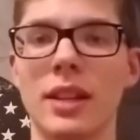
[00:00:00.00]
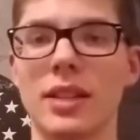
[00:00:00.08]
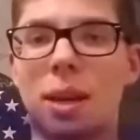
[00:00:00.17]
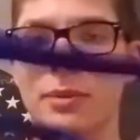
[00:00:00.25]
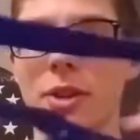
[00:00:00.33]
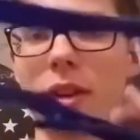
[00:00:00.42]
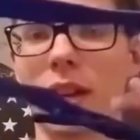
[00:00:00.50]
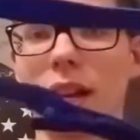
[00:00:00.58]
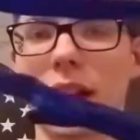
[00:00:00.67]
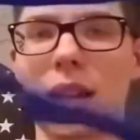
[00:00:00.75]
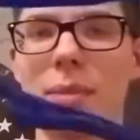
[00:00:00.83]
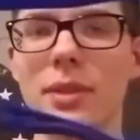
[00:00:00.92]
The type of tourniquet
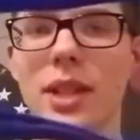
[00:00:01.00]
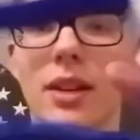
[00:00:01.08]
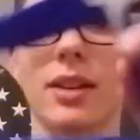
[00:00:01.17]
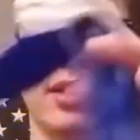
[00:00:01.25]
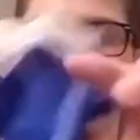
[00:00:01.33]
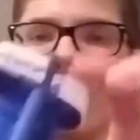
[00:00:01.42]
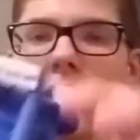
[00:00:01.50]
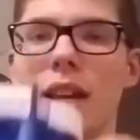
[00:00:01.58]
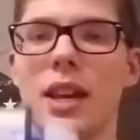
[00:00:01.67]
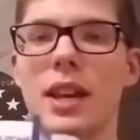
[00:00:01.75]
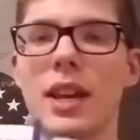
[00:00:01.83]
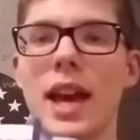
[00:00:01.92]
I keep in there, this is
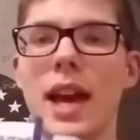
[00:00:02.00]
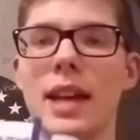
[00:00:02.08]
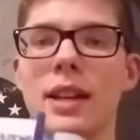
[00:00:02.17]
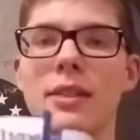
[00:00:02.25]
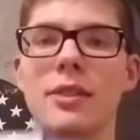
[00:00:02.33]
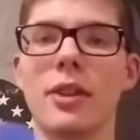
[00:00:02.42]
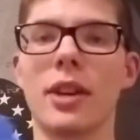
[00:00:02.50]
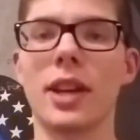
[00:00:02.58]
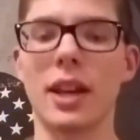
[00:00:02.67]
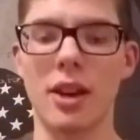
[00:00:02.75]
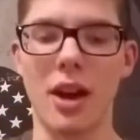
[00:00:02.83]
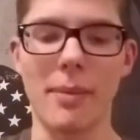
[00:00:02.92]
a CAT
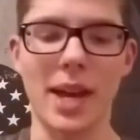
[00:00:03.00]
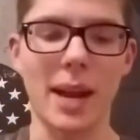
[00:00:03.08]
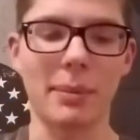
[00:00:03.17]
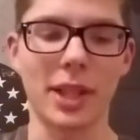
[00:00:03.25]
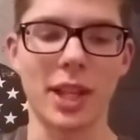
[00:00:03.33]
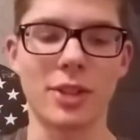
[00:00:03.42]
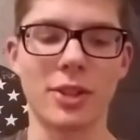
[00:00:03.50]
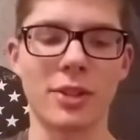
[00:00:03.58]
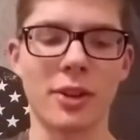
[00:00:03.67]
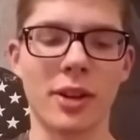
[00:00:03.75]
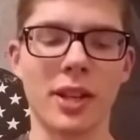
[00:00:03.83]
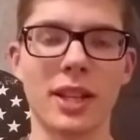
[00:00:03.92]
tourniquet, combat application
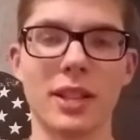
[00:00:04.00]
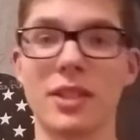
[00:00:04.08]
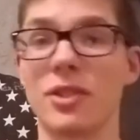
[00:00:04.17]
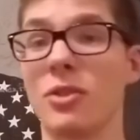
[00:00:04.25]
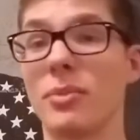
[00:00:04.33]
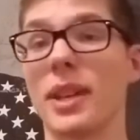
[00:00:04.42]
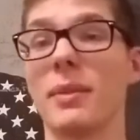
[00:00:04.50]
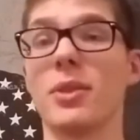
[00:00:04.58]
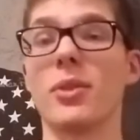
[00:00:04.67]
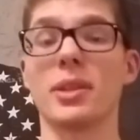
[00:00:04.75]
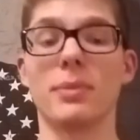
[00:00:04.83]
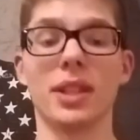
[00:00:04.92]
tourniquet. This is used by the
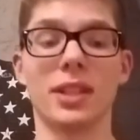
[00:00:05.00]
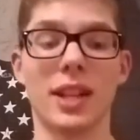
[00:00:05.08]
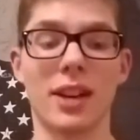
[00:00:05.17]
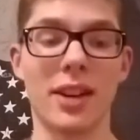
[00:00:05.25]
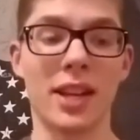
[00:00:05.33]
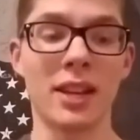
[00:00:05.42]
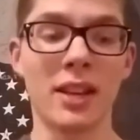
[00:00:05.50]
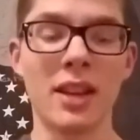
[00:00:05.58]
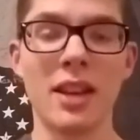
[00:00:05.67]
US military.